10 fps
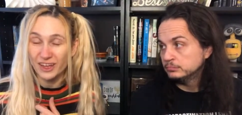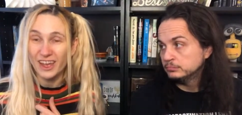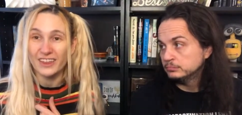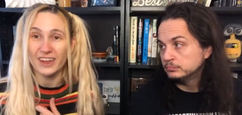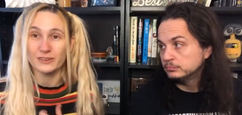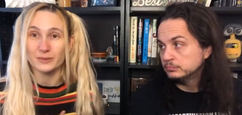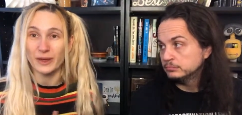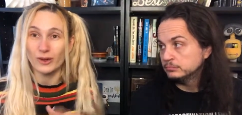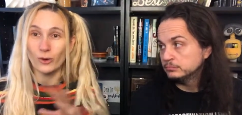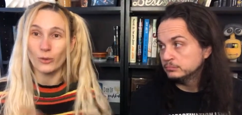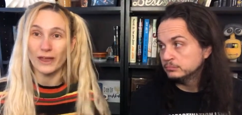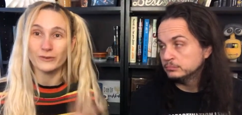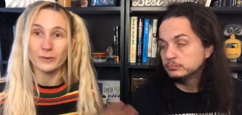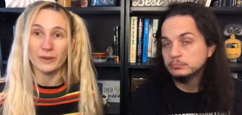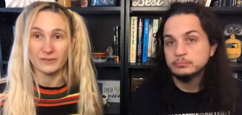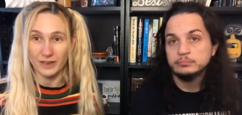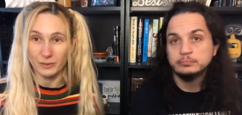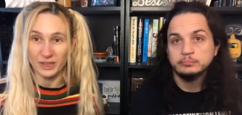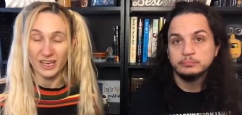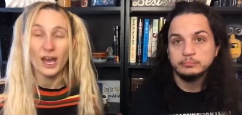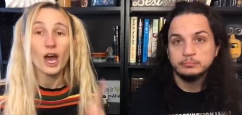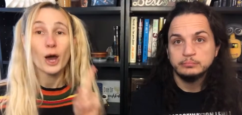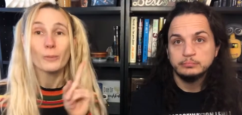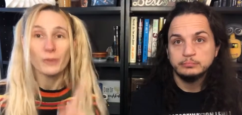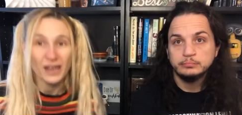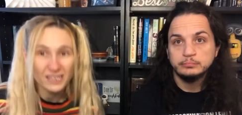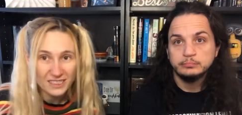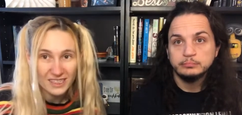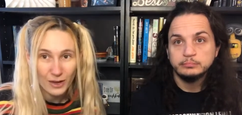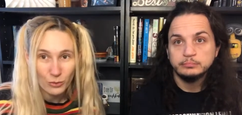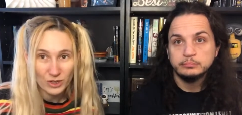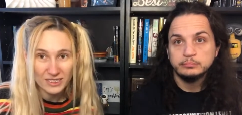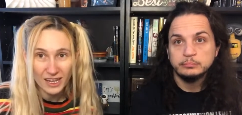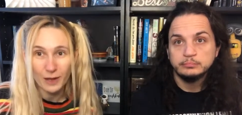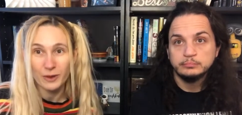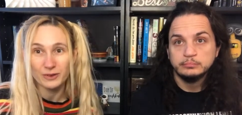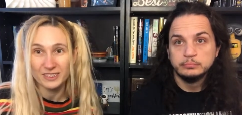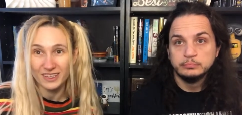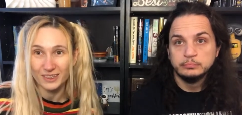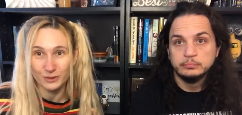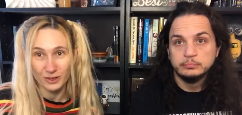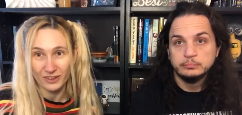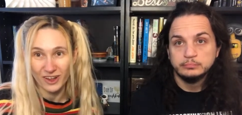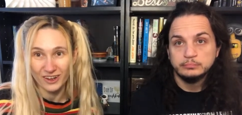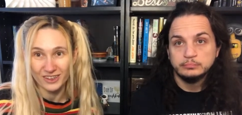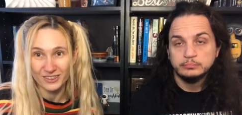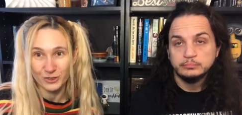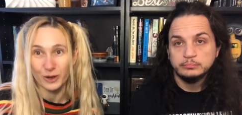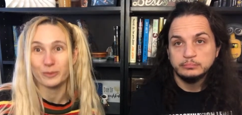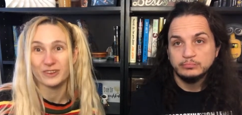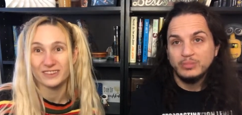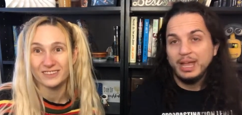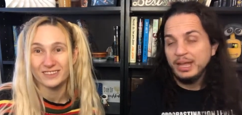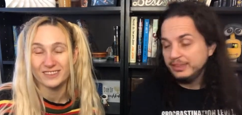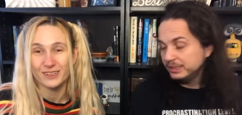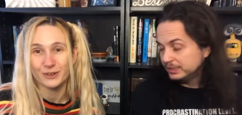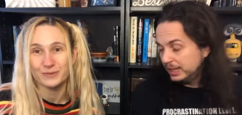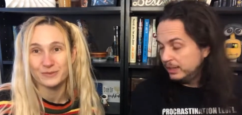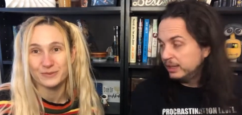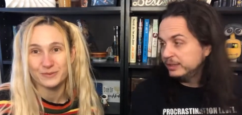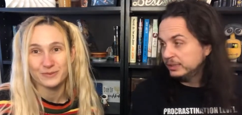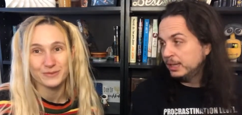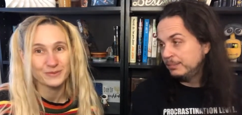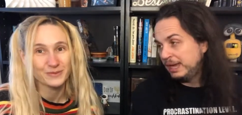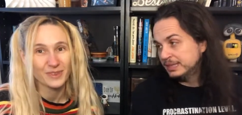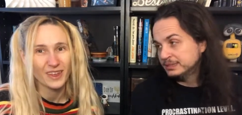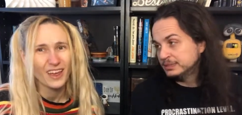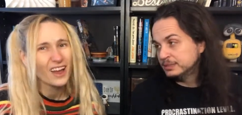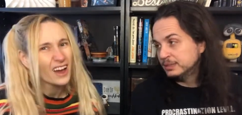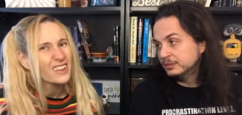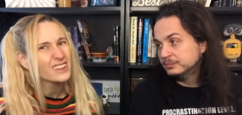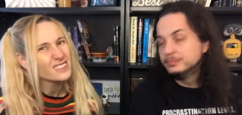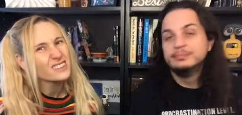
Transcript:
Speaker 1: that i spent away from my family minus that one time i was in israel on a trip i think so.
Speaker 2: that i think that passes though. i
Speaker 1: think so